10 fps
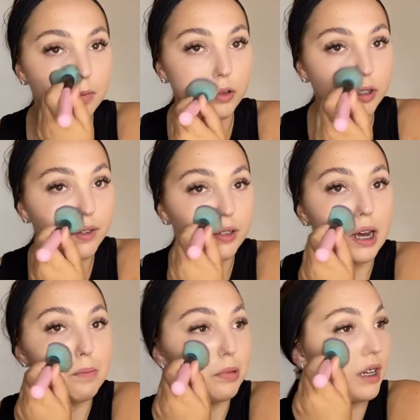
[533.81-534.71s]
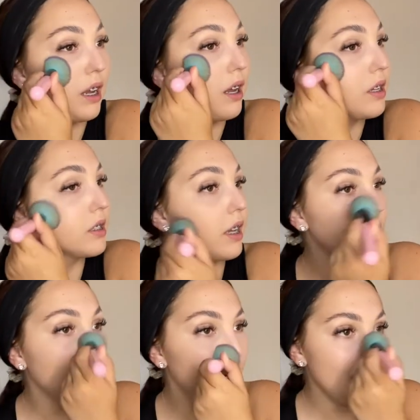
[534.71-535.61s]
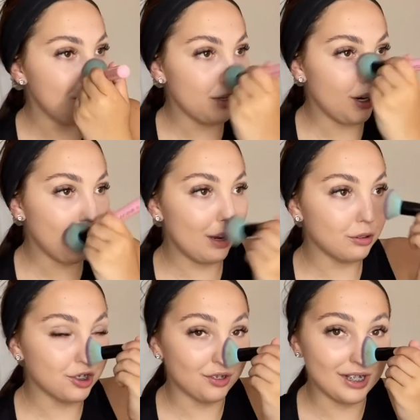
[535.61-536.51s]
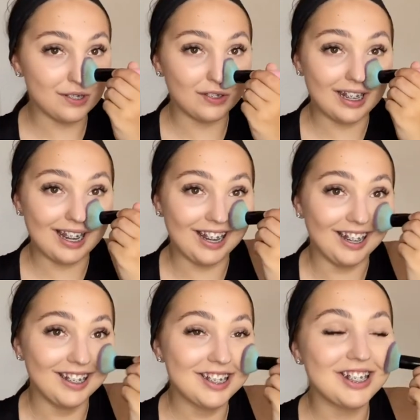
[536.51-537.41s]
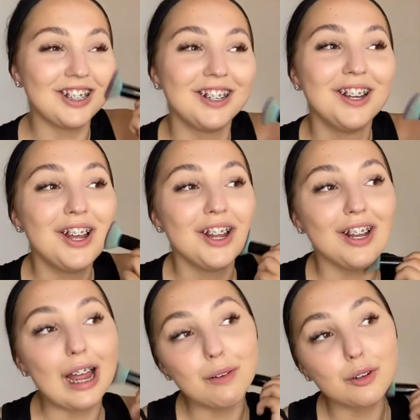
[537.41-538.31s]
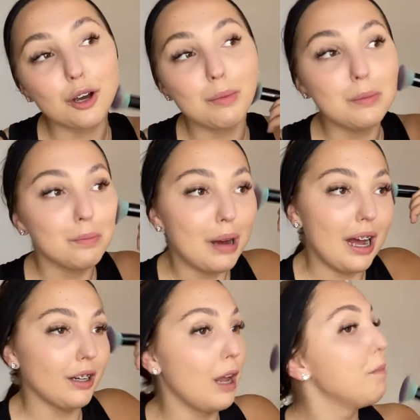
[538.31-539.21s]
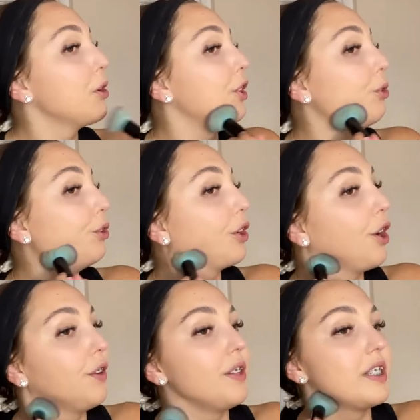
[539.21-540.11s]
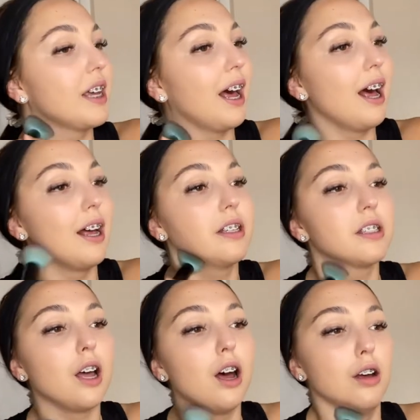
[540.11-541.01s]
or even Amberlist, and like let me know how stressful it is like with coming back, like booking all the COVID tests,